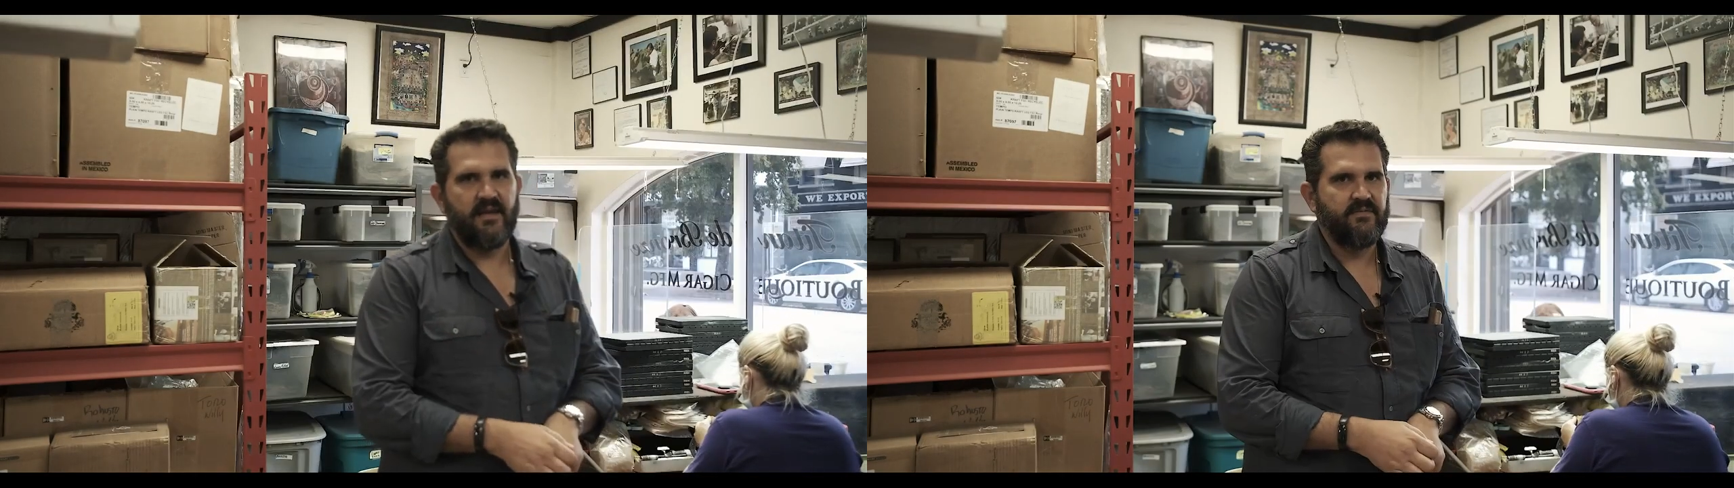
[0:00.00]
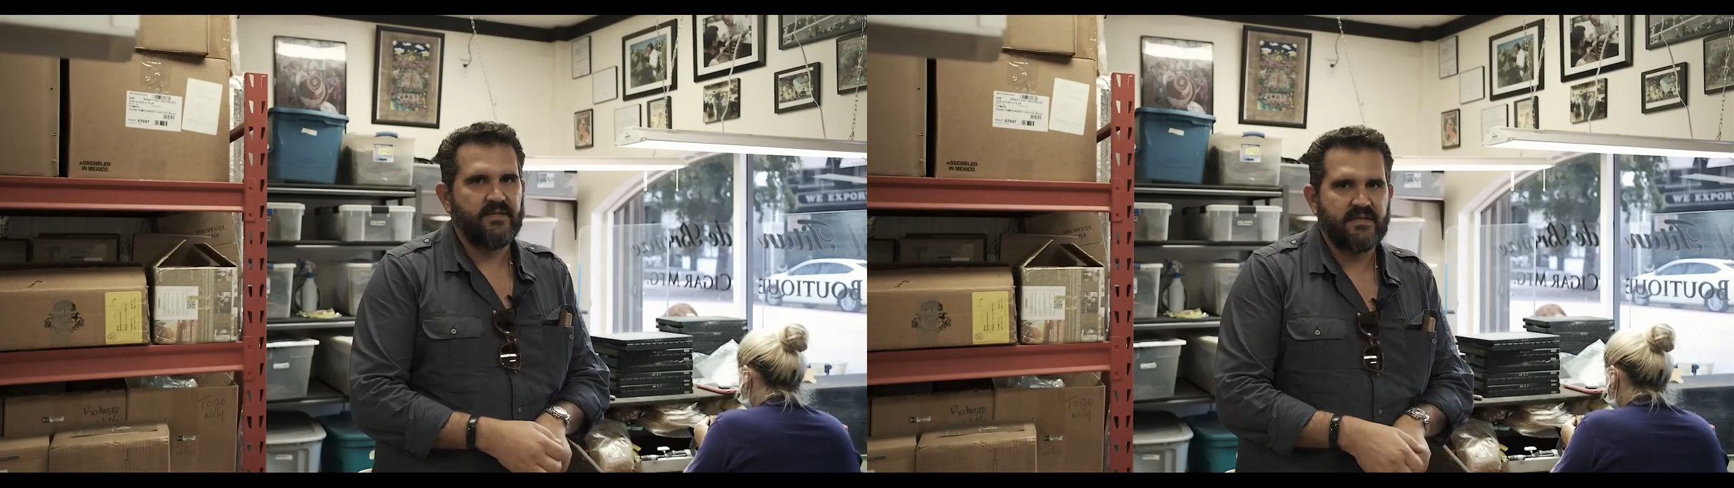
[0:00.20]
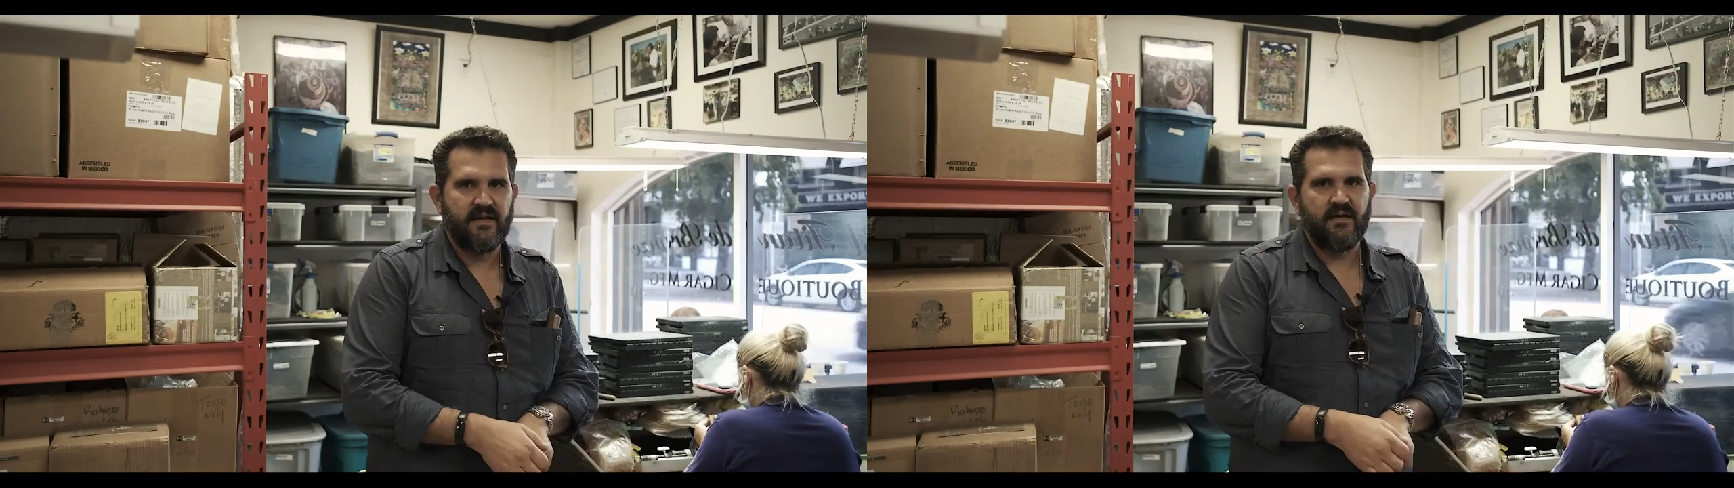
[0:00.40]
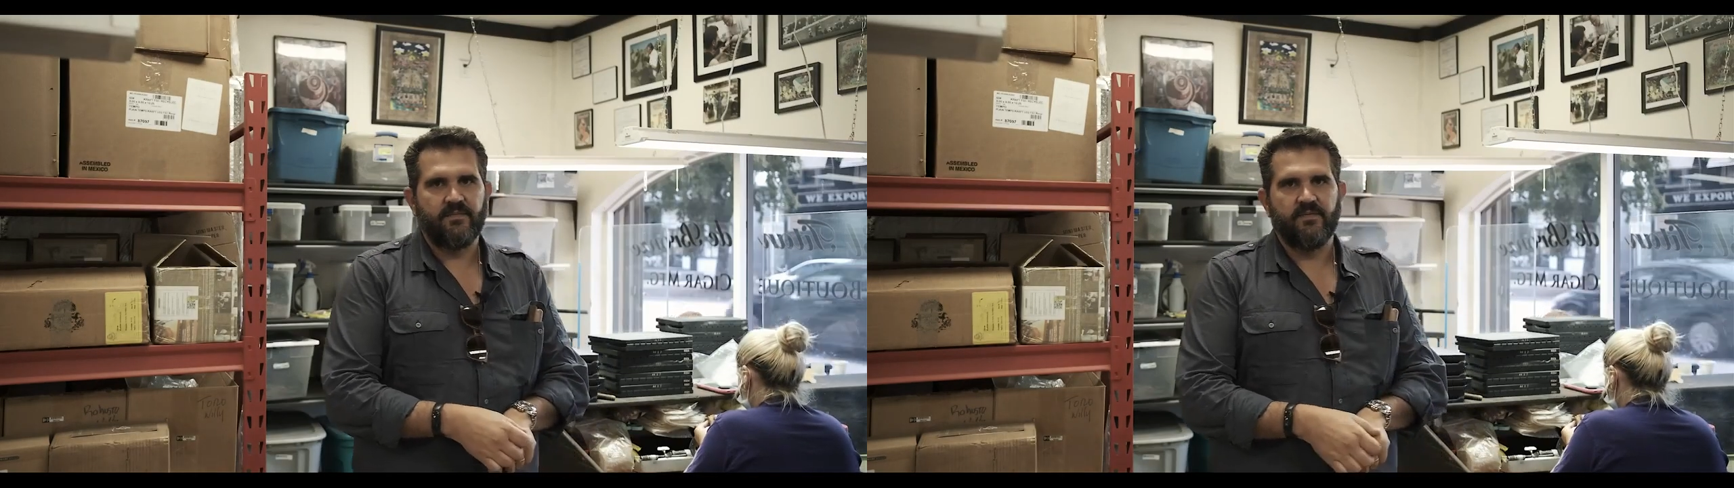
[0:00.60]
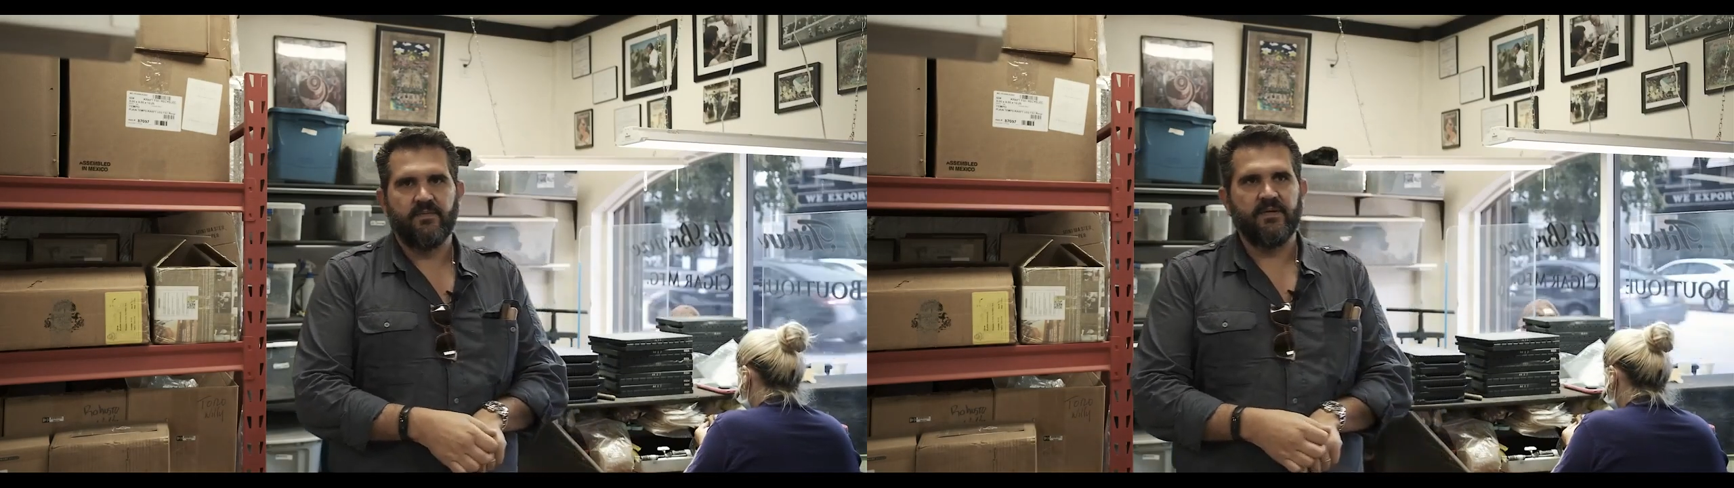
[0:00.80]
haven't
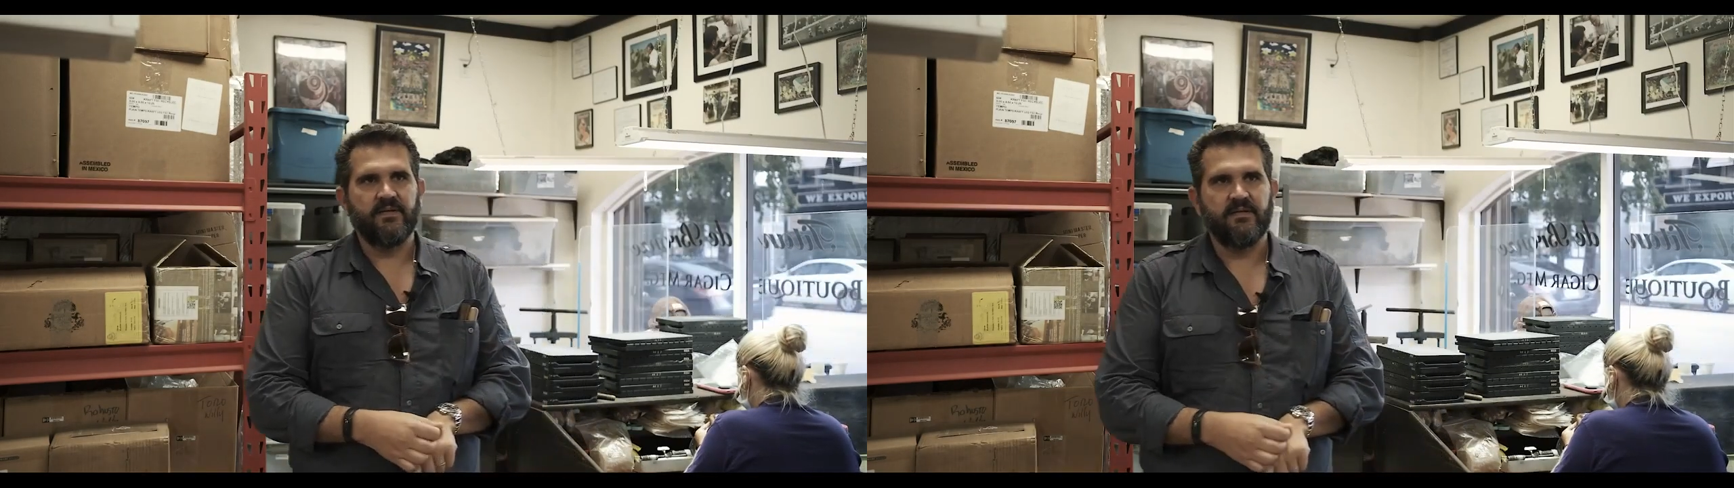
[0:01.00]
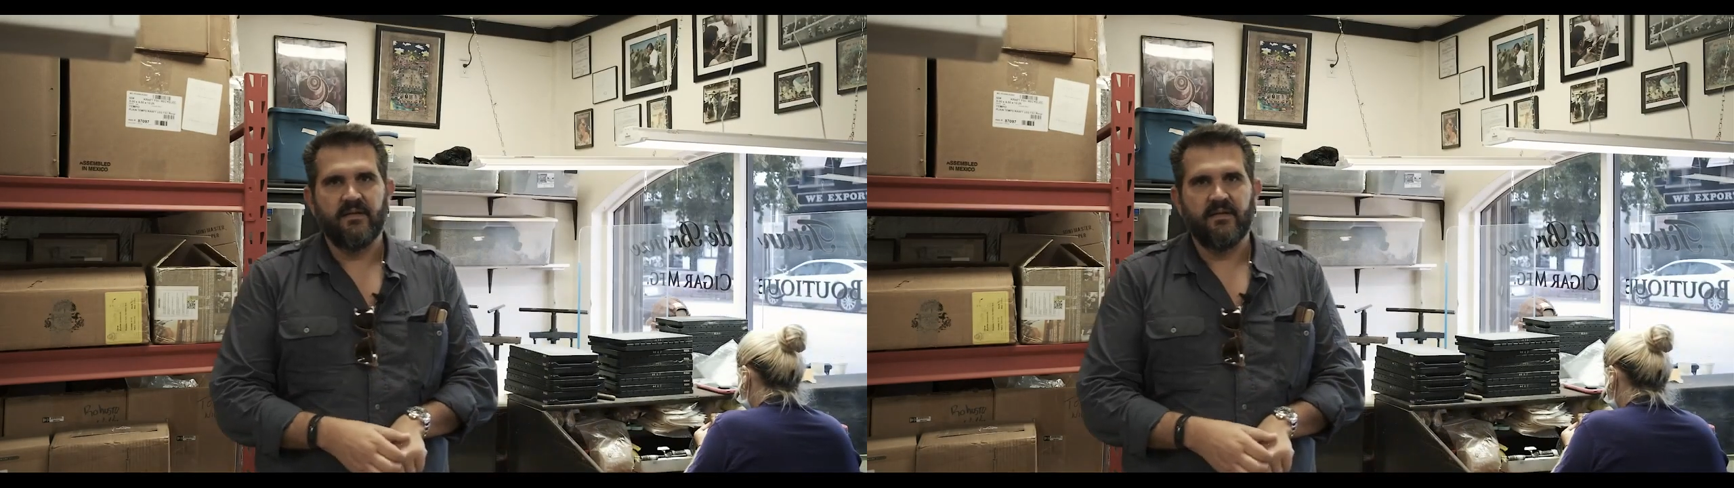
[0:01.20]
stopped. We've been